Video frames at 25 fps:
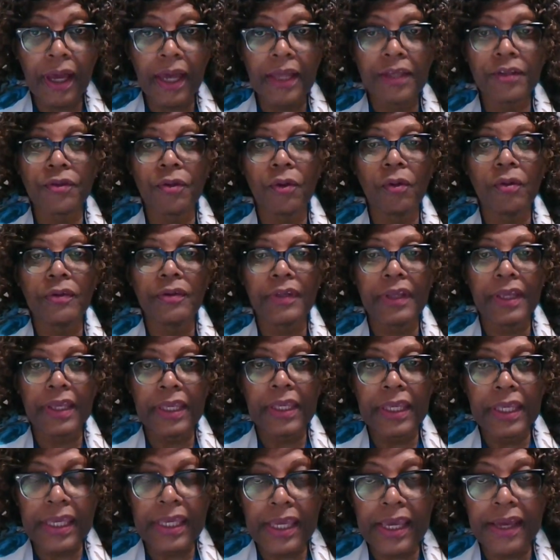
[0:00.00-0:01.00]
I taught
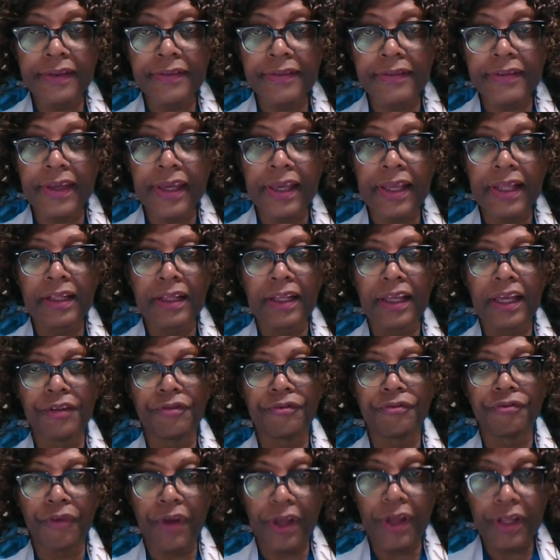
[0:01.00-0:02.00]
ESL and
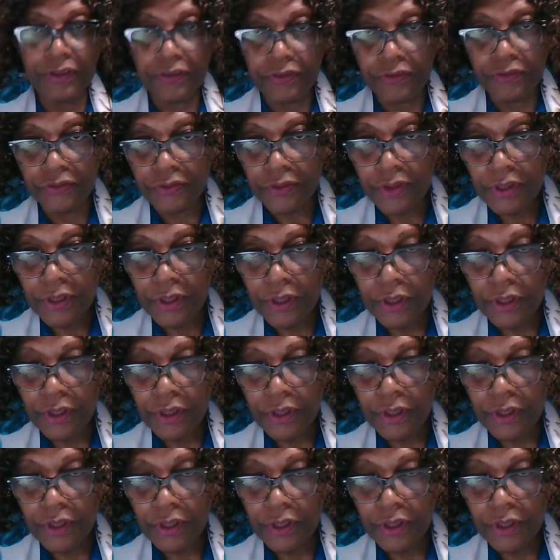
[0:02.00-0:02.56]
French